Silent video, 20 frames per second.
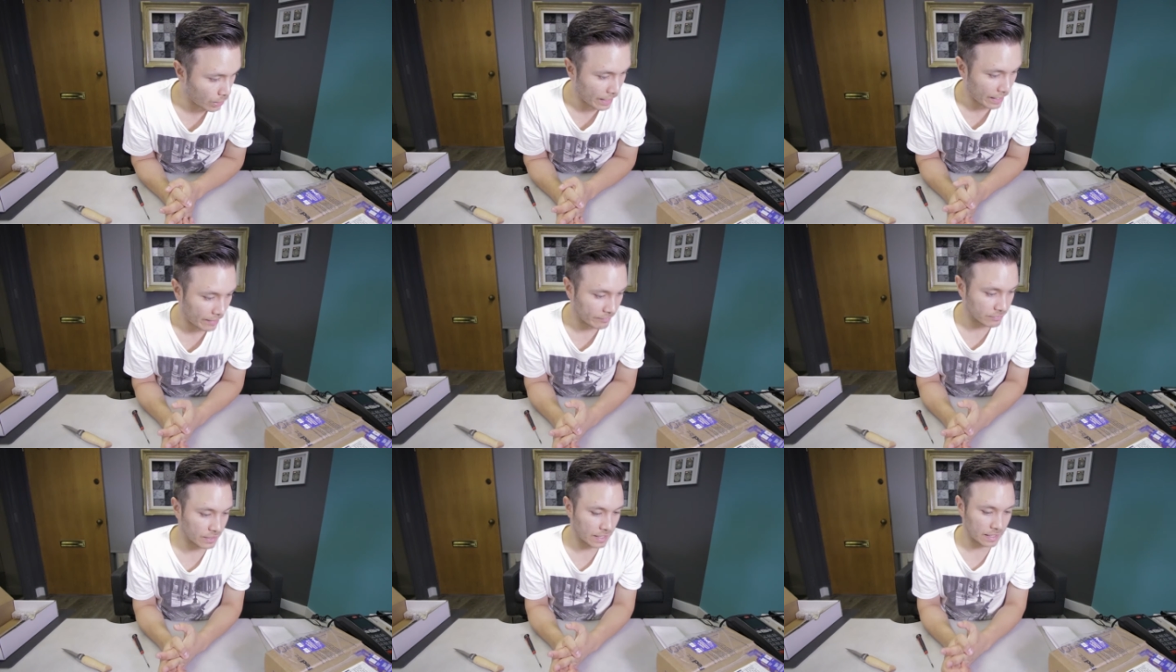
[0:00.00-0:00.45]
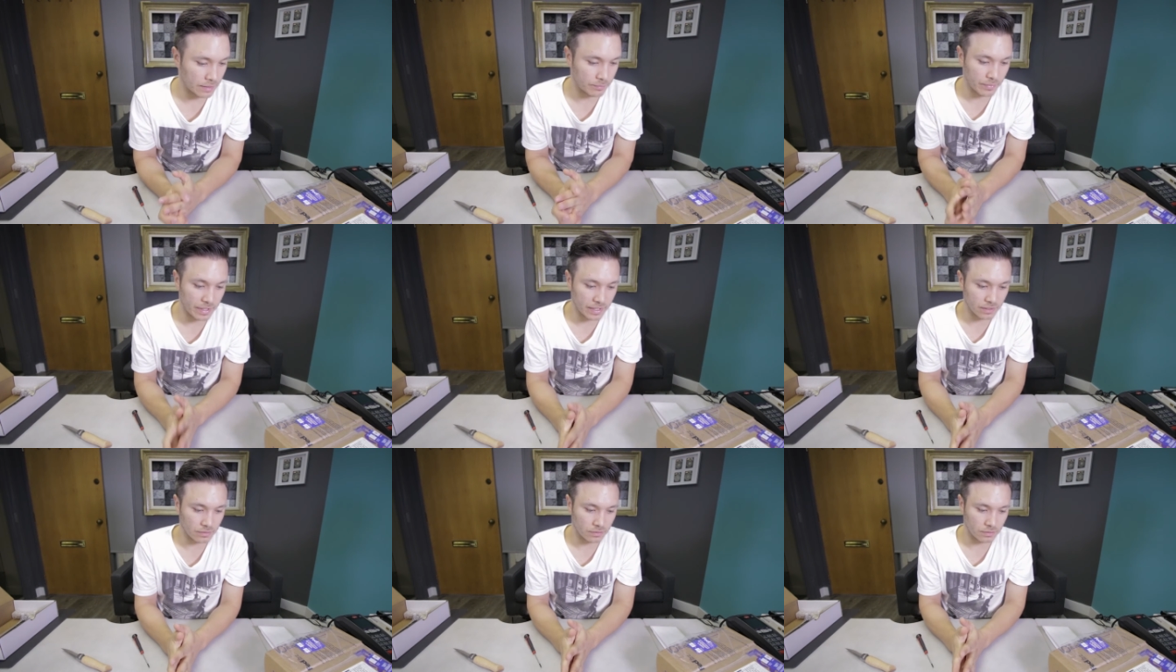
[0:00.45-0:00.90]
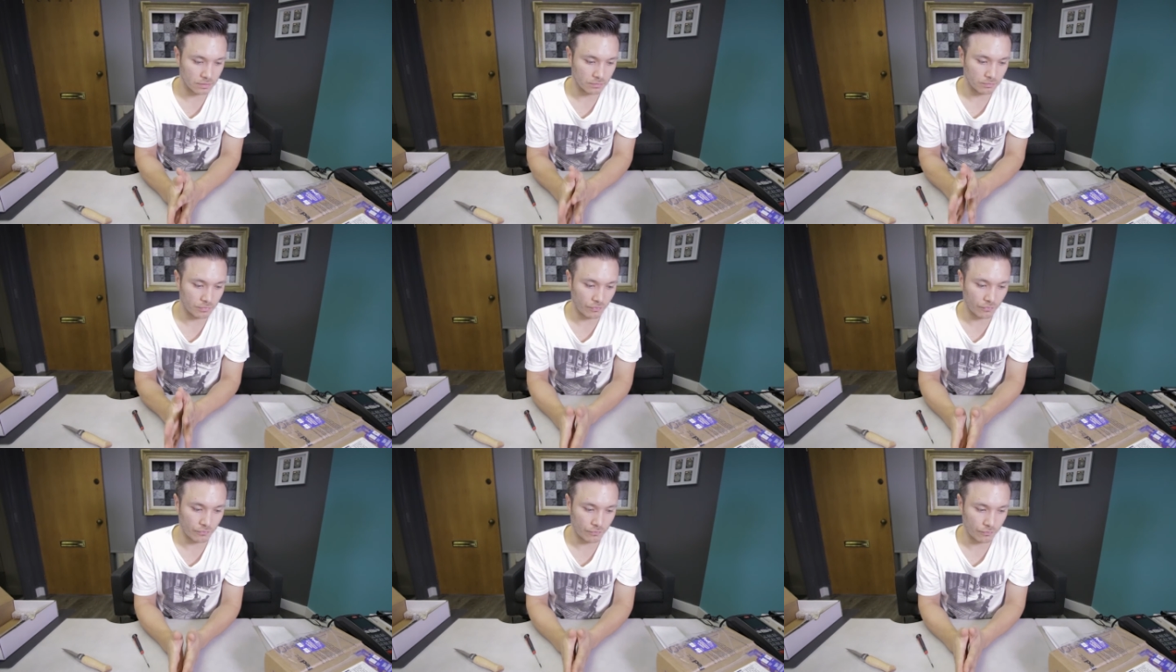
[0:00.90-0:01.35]
I haven't had mail
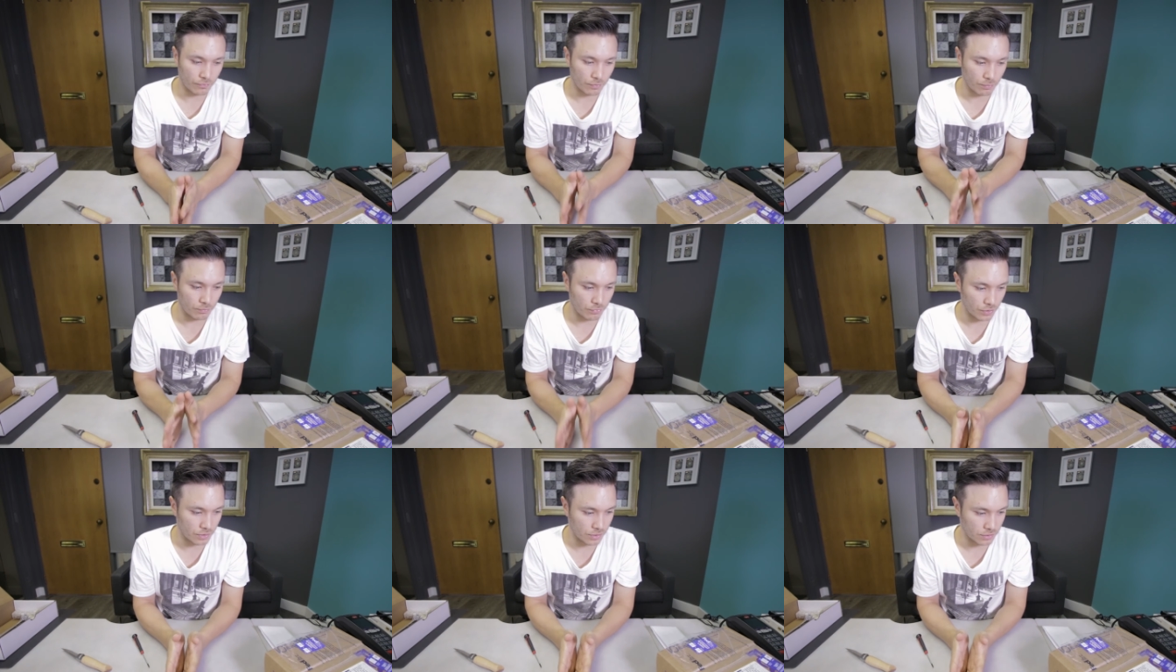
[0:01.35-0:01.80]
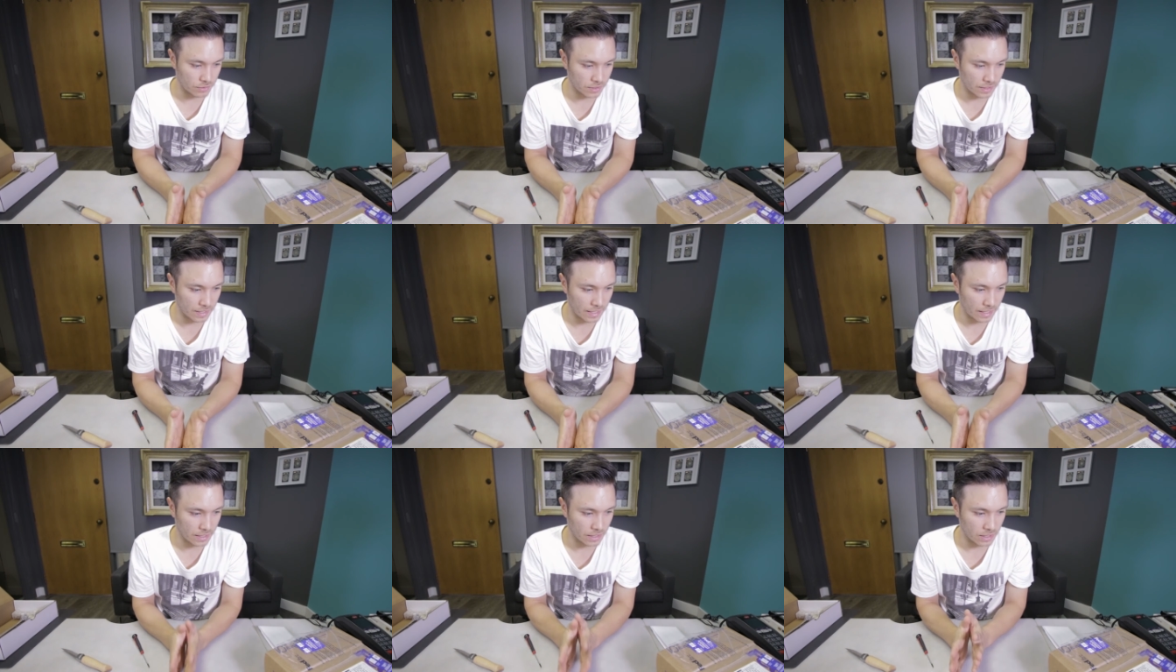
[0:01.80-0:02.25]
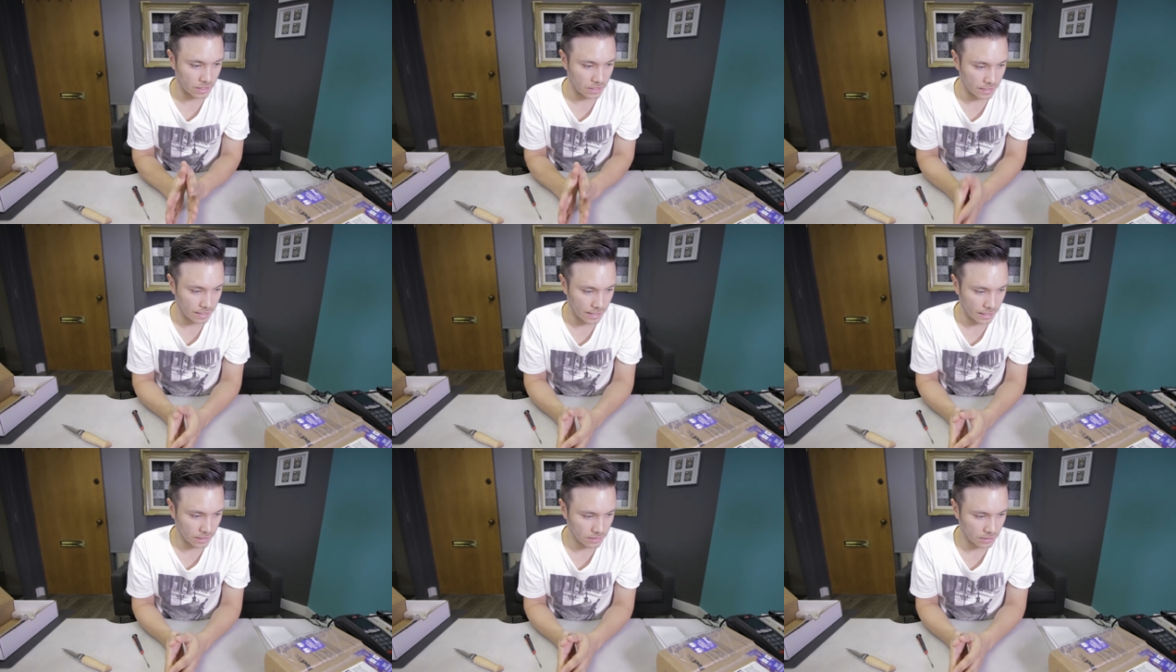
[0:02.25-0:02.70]
today
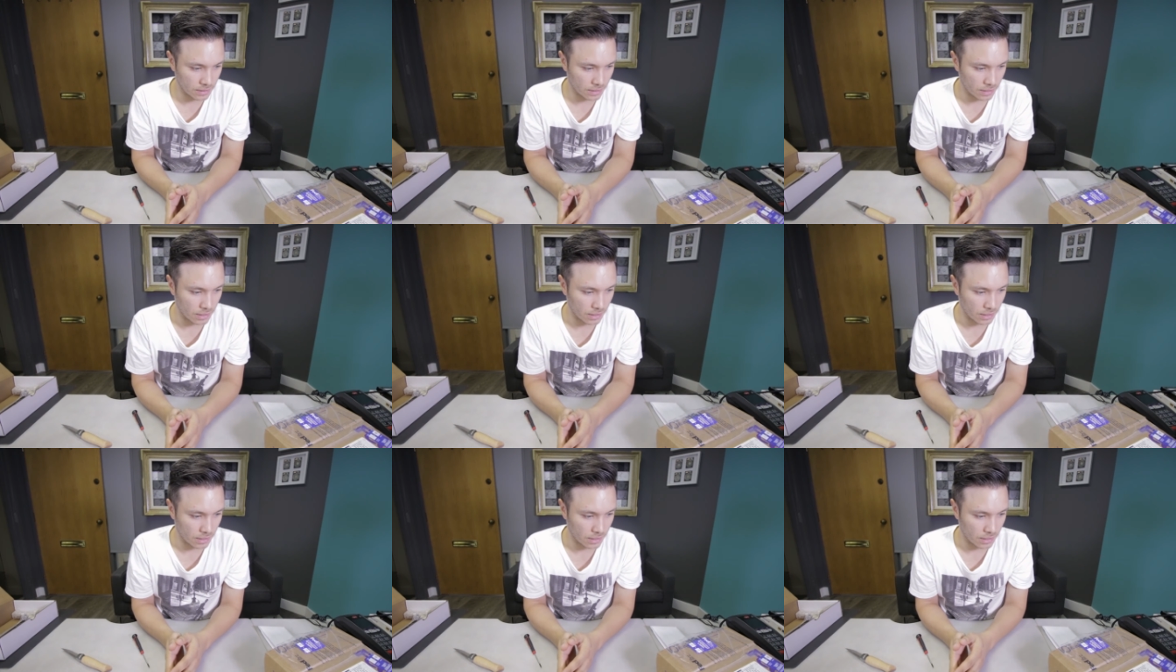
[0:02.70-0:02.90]
yet,